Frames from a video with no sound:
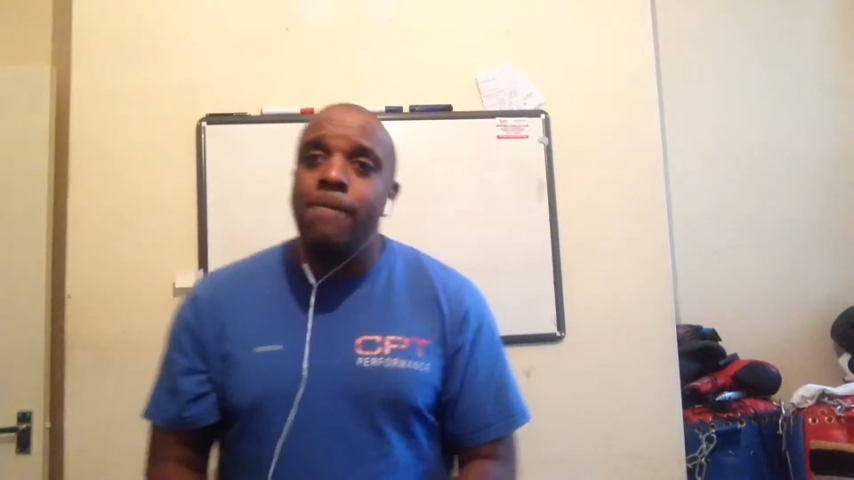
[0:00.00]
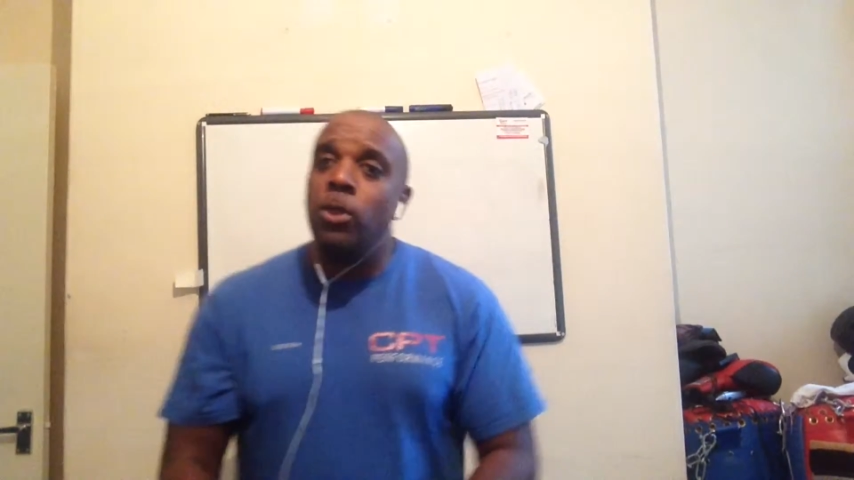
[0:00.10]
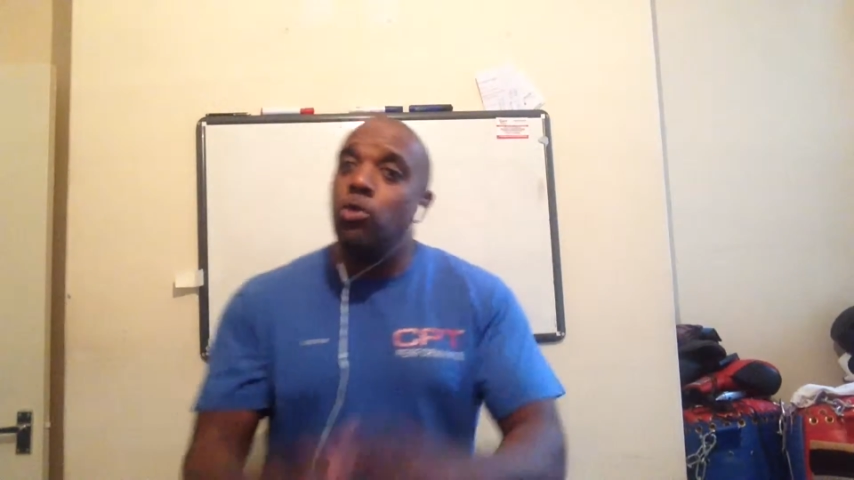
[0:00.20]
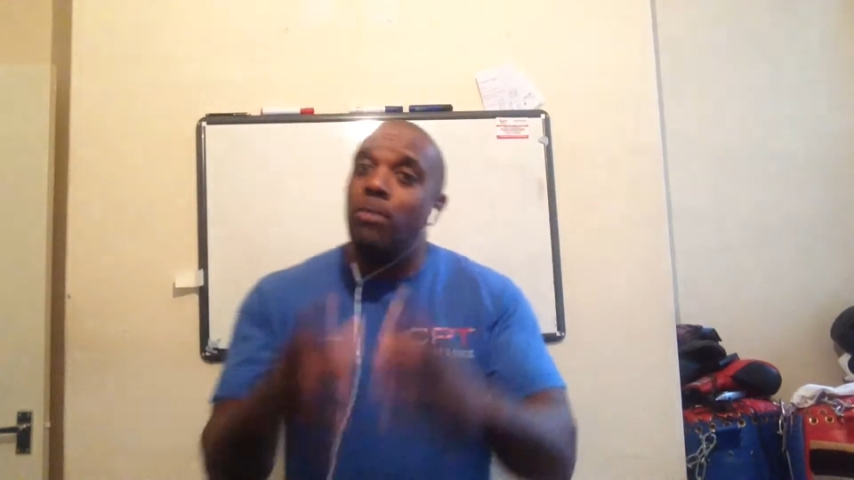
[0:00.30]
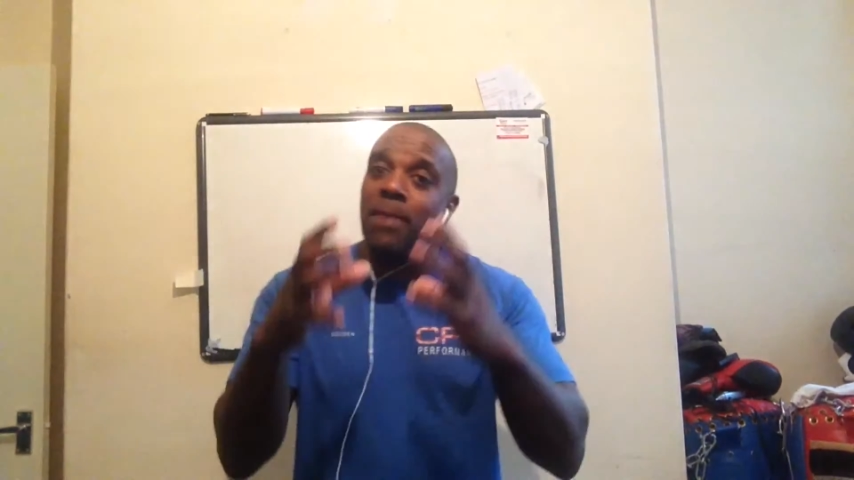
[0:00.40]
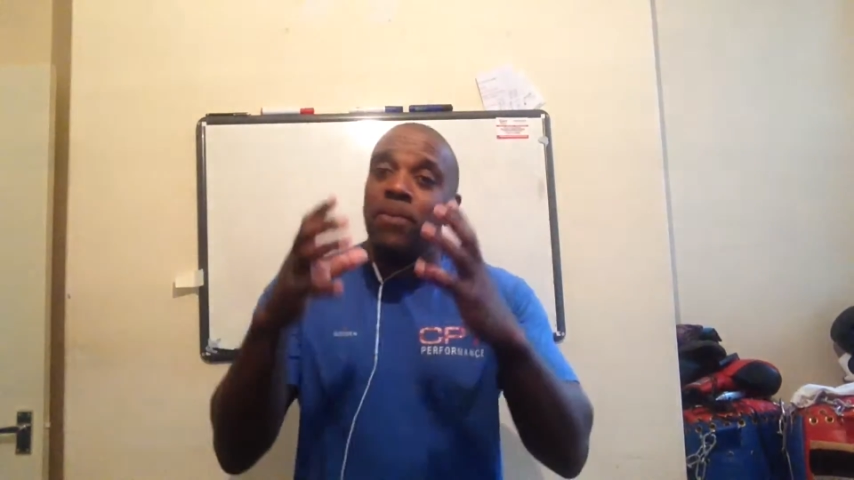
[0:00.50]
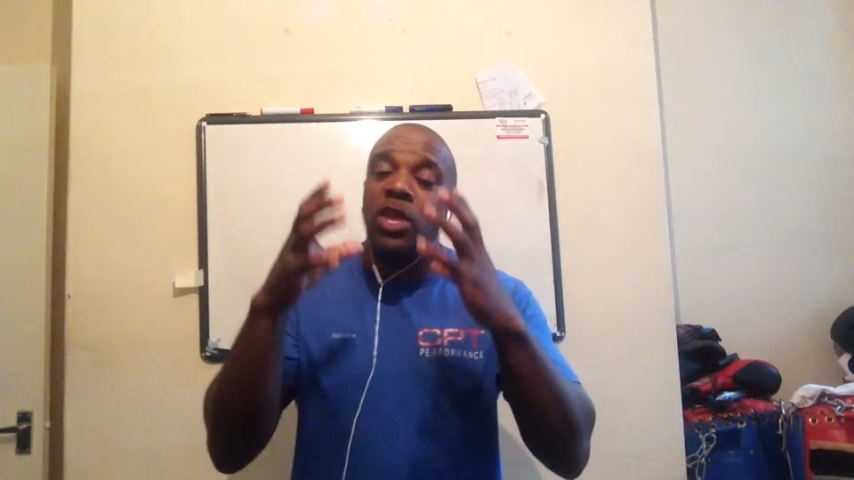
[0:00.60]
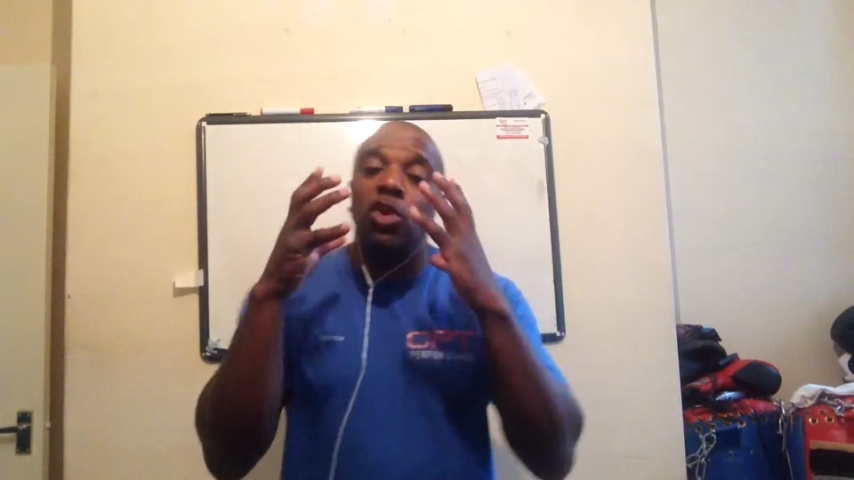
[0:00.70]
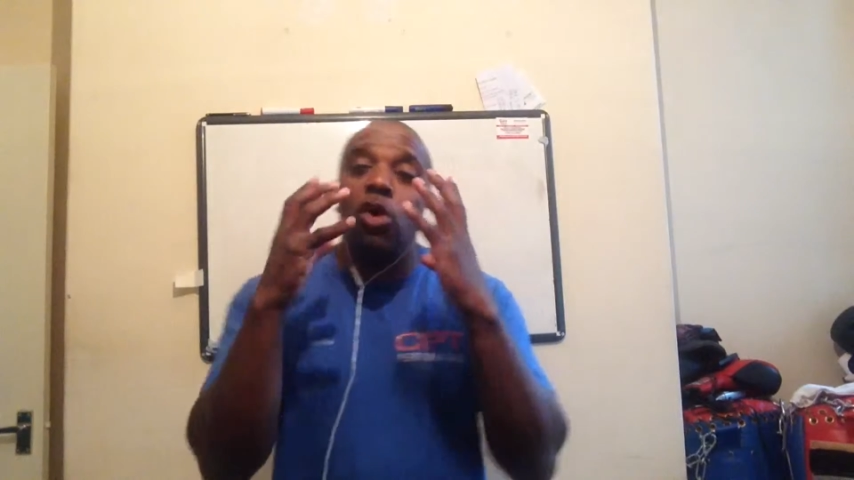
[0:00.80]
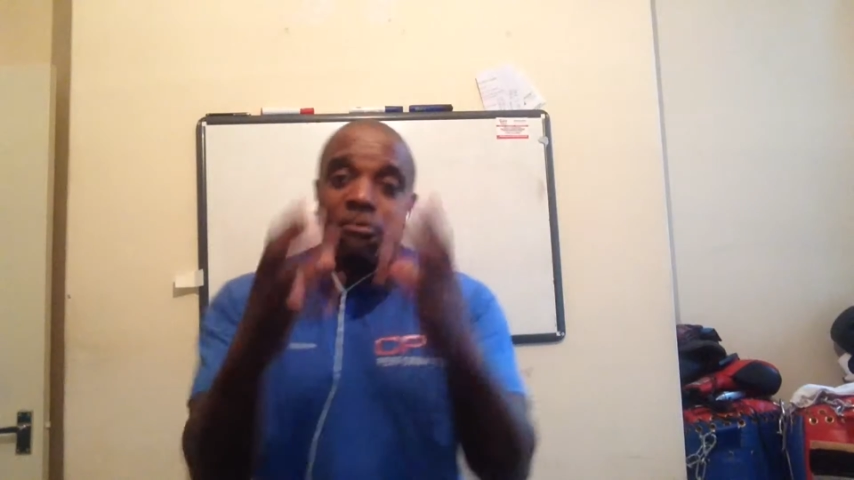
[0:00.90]
who may be
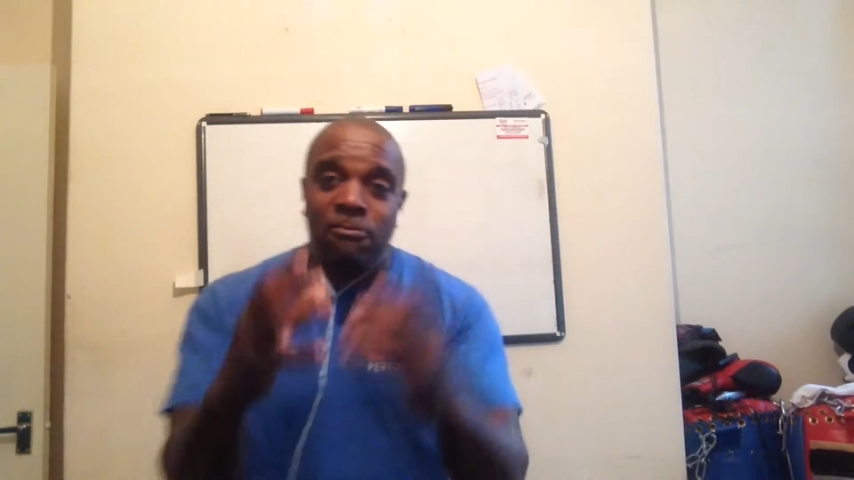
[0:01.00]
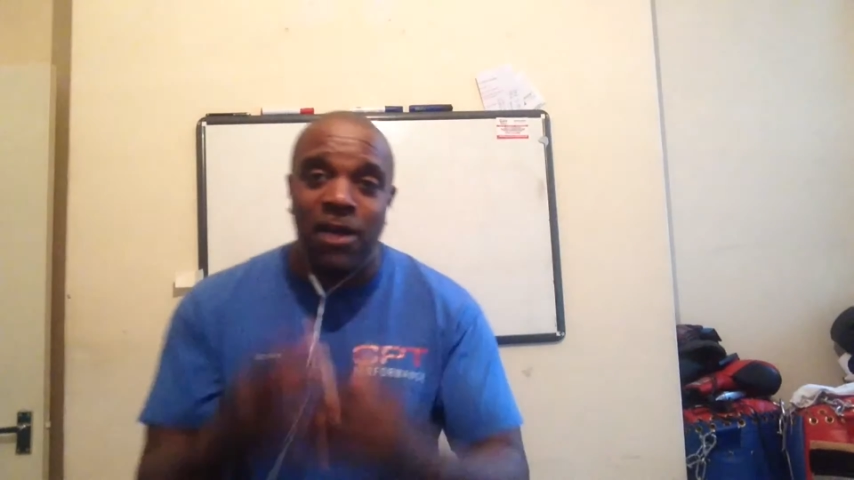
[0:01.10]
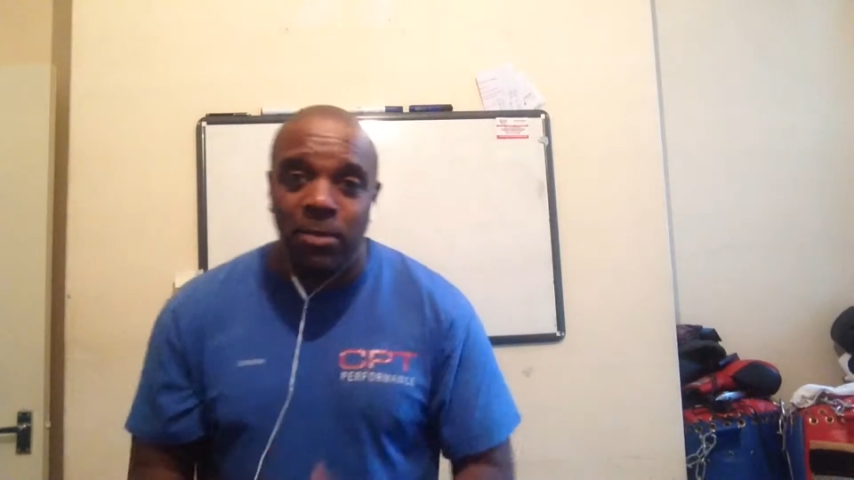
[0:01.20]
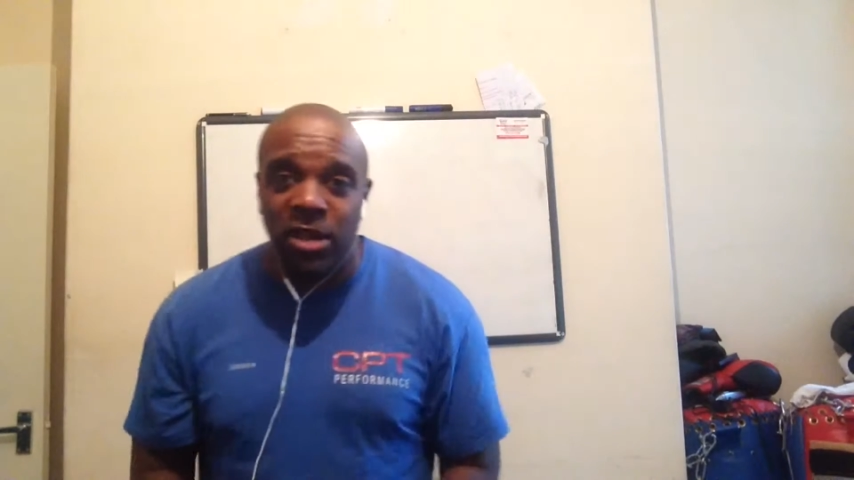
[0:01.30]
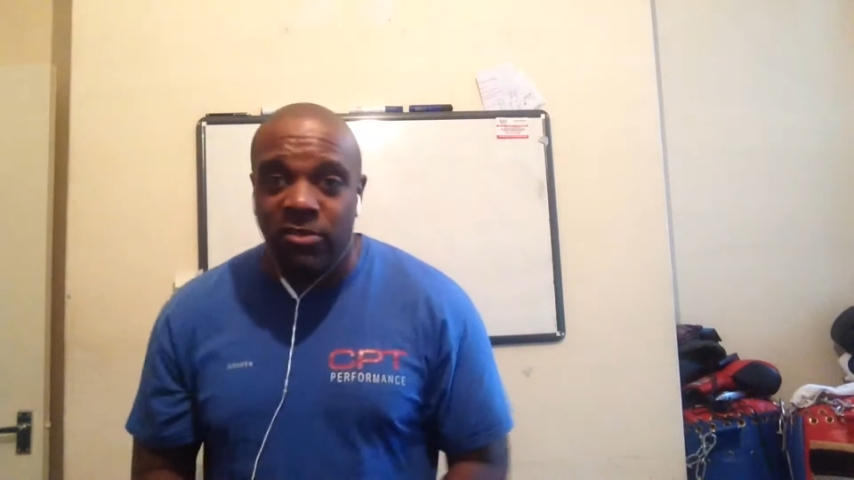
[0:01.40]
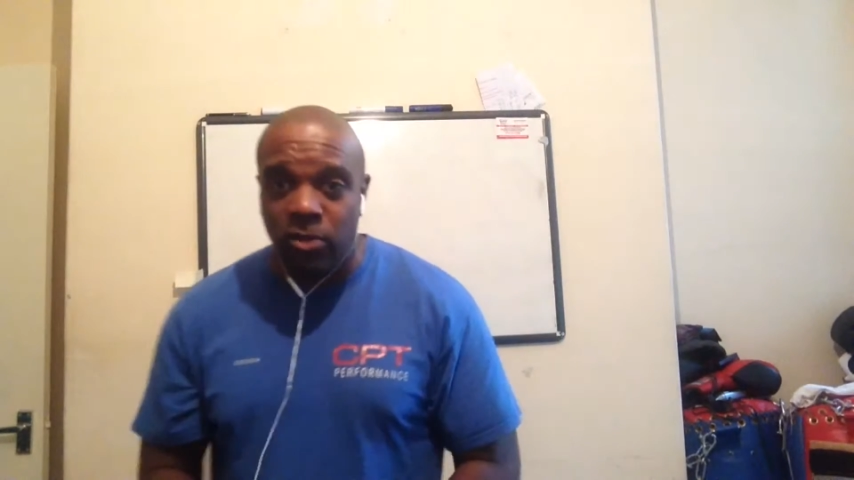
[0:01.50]
your family